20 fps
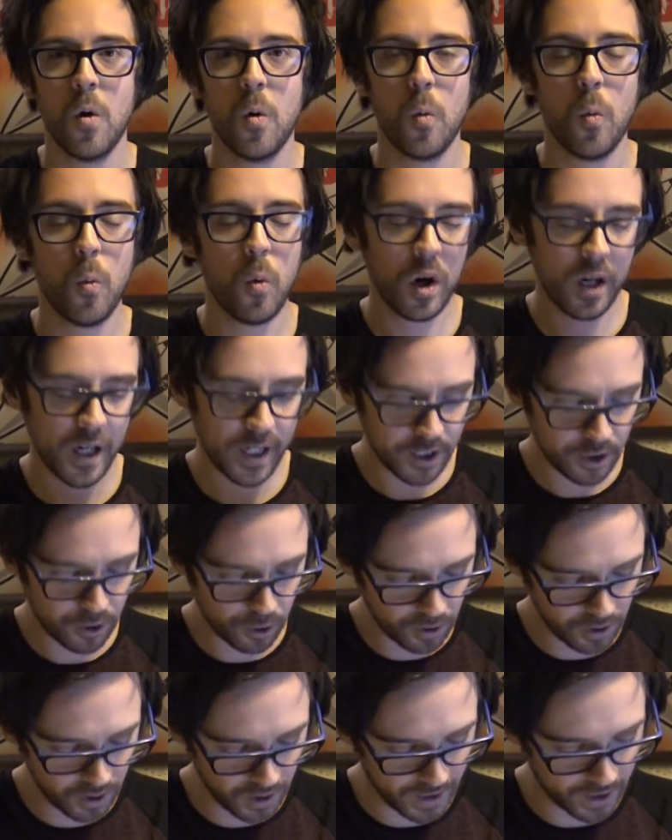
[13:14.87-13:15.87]
What I
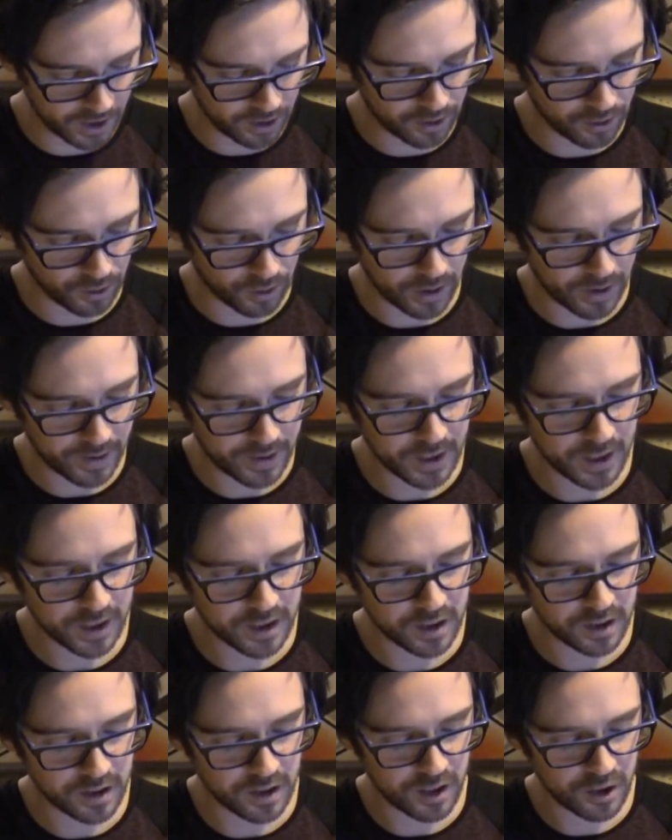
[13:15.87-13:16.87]
do like though, and I think
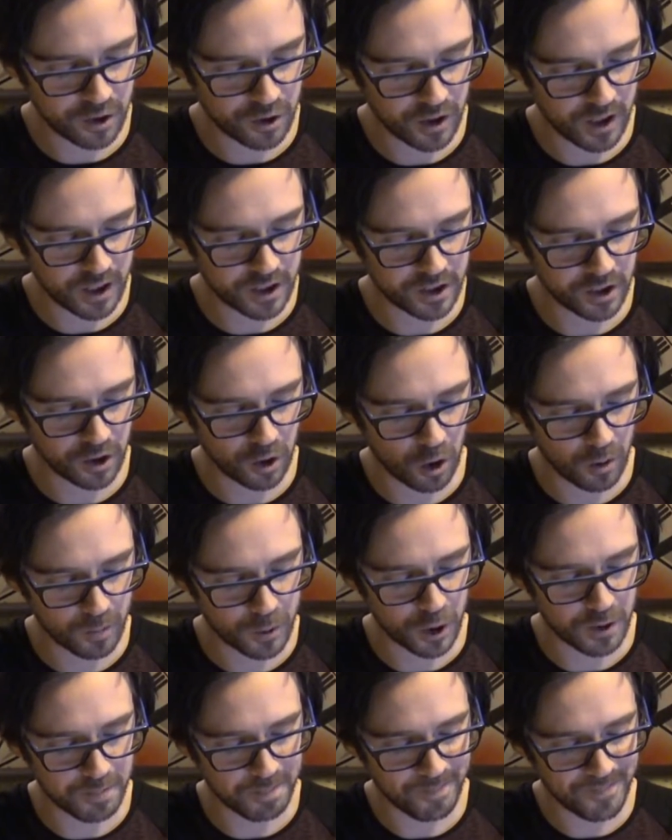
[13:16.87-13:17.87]
this is an interesting
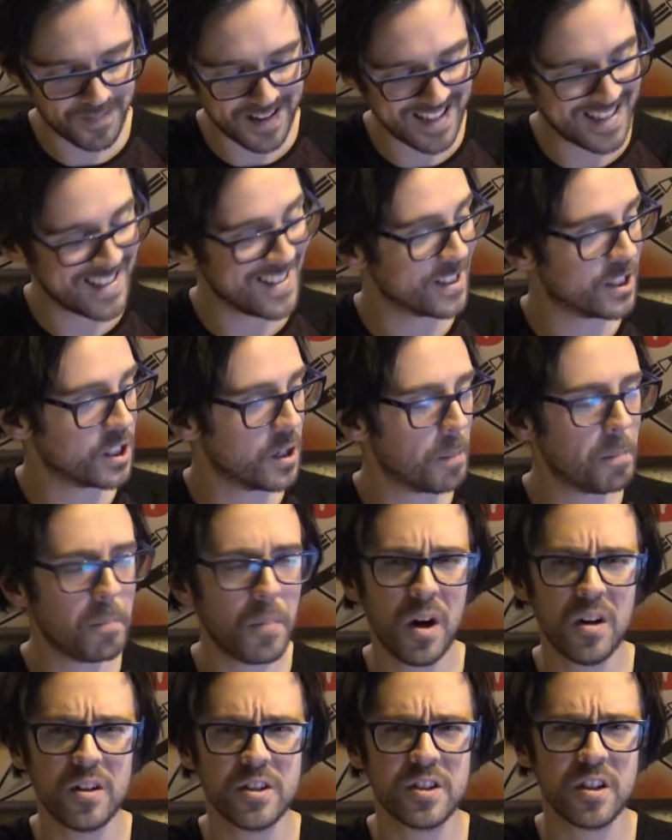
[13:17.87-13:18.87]
option, is
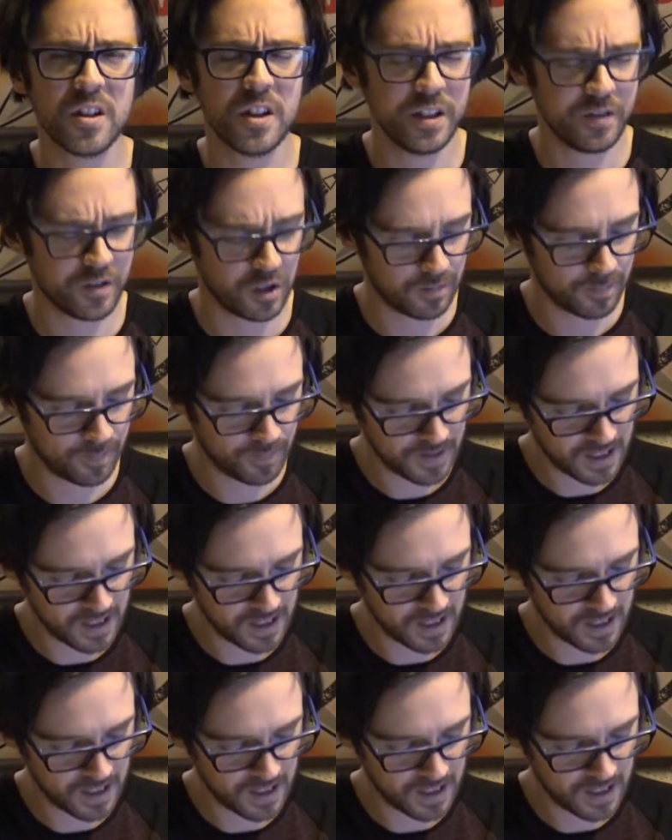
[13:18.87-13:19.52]
Pus Cleaver.